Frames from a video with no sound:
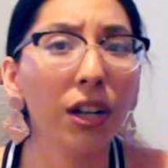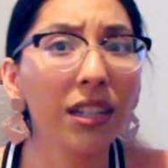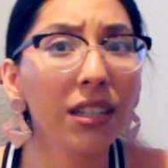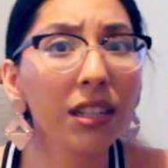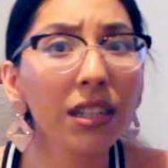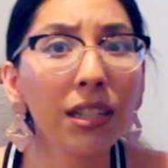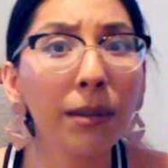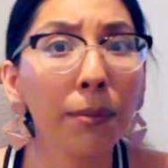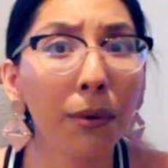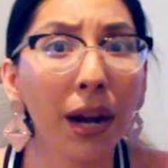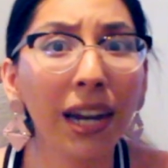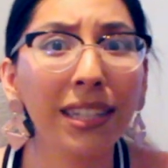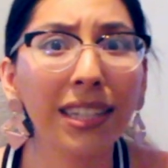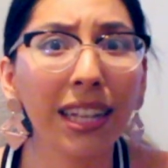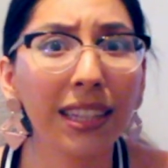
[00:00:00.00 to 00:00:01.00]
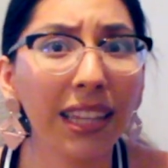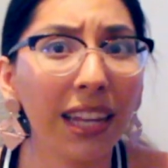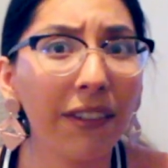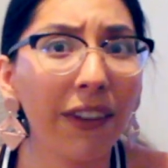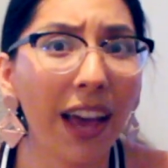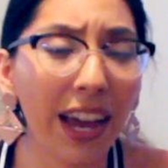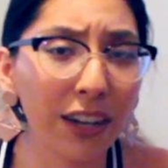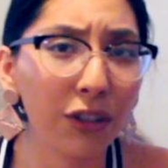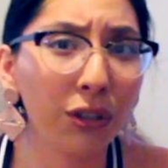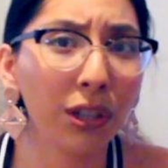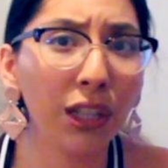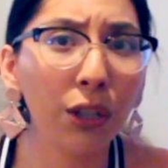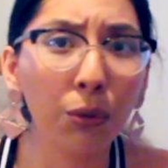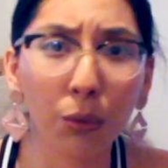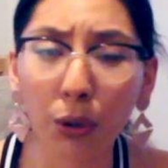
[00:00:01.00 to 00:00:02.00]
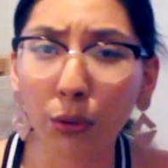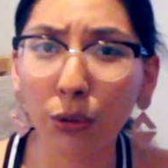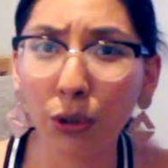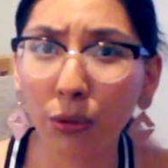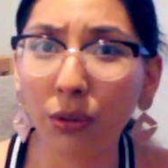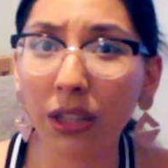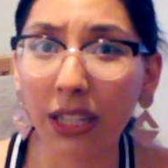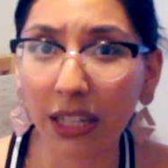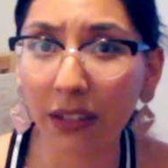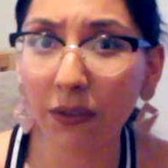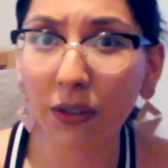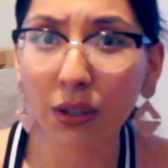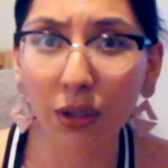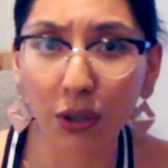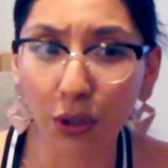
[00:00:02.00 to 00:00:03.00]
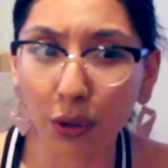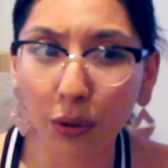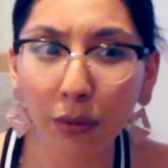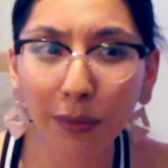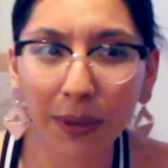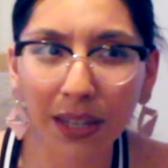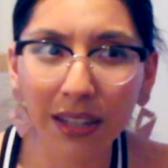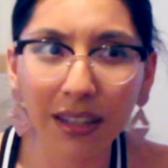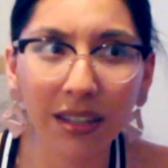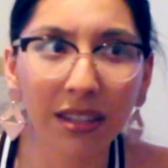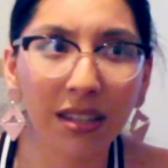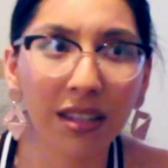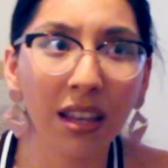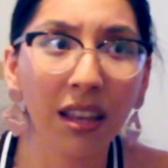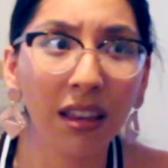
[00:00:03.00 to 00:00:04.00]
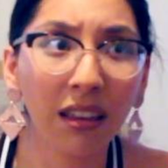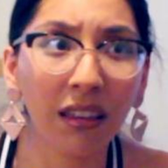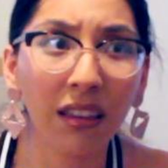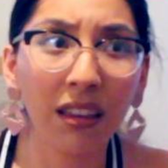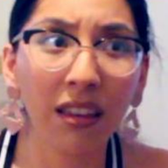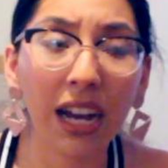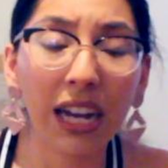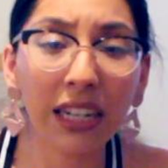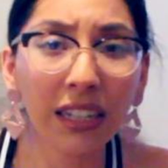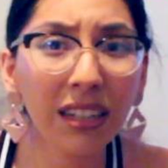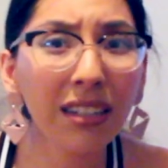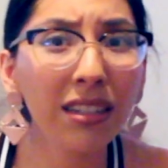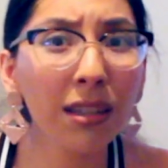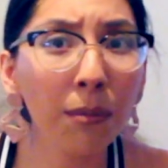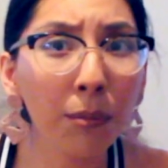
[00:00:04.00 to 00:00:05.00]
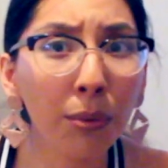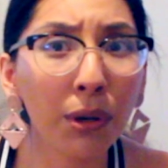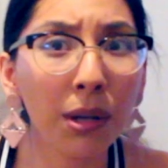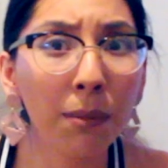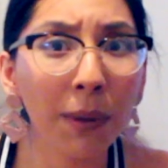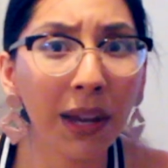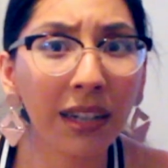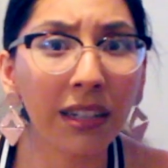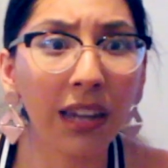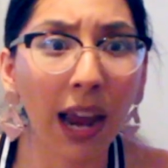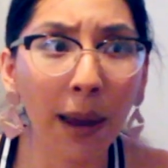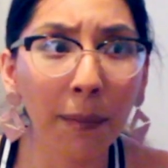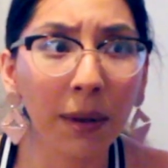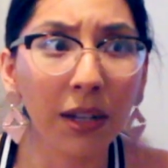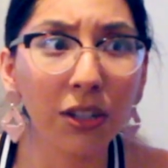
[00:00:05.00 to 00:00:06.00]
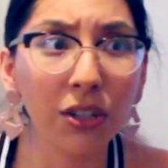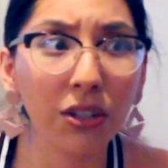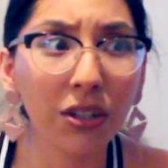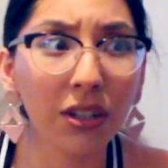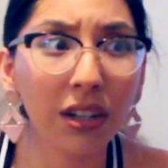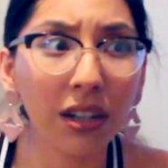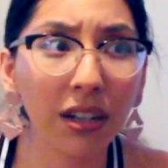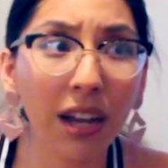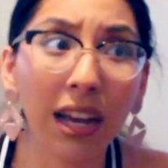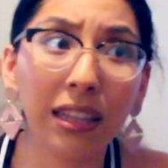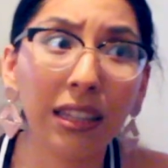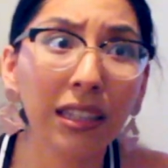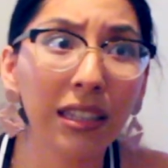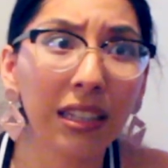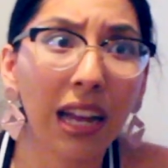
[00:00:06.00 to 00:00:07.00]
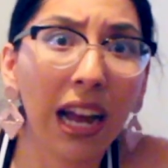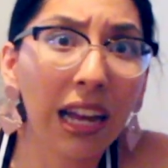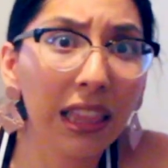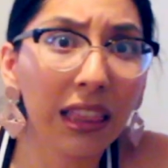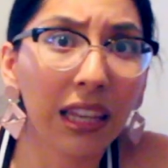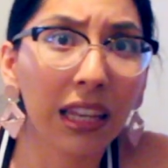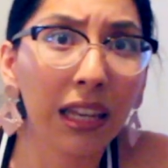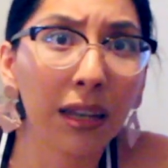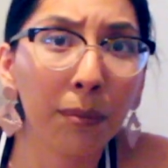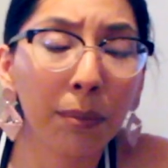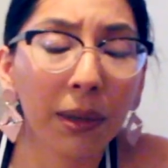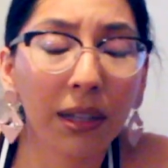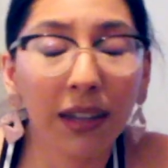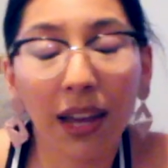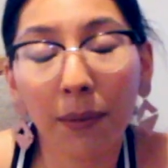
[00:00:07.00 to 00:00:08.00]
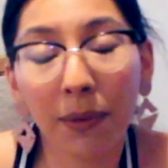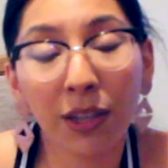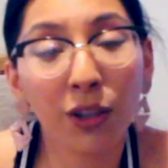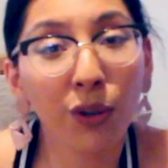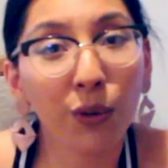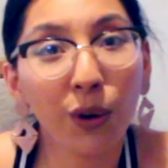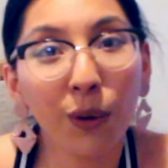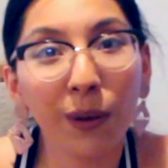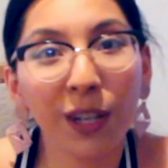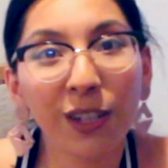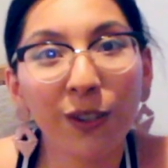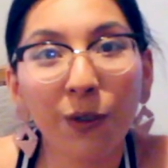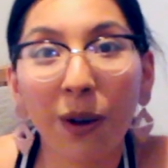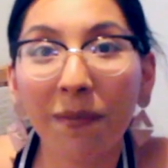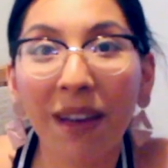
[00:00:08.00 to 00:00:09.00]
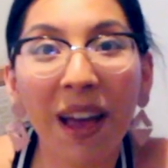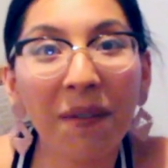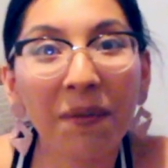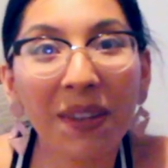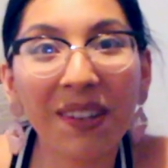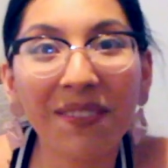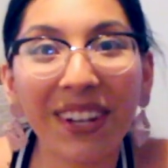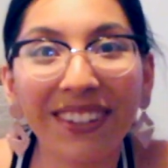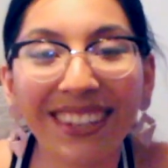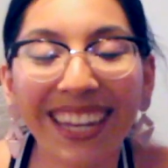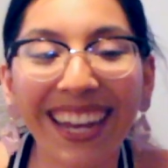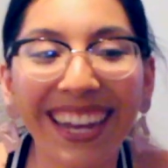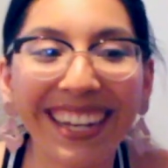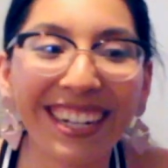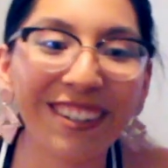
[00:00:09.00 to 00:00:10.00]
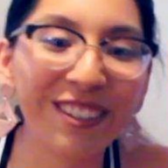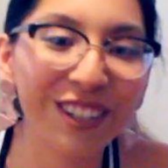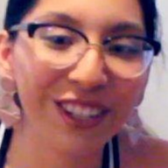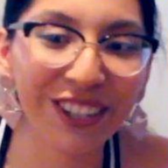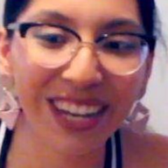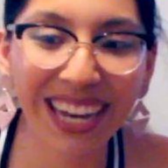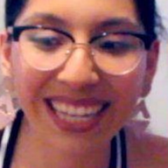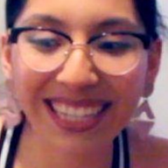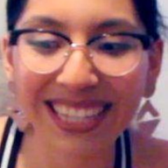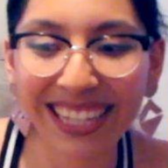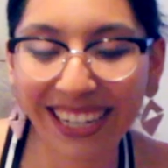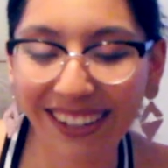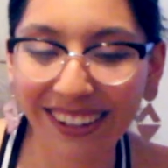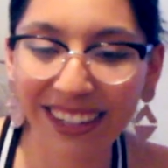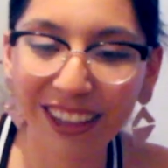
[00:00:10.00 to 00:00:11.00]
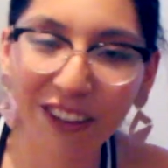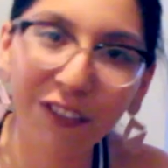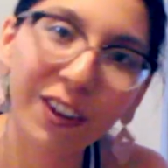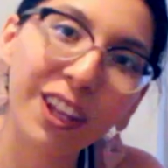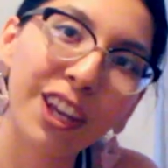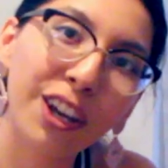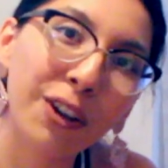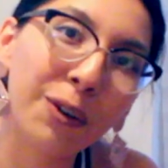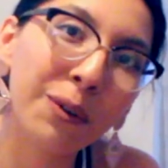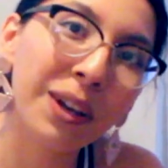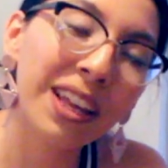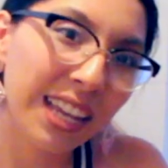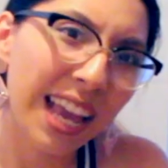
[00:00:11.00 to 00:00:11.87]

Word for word: honestly surprised that they've actually grown new leaves too because I did some pretty bad damage at least I think, but I mean they're growing so I'm happy about that and I'll show you guys later in the video.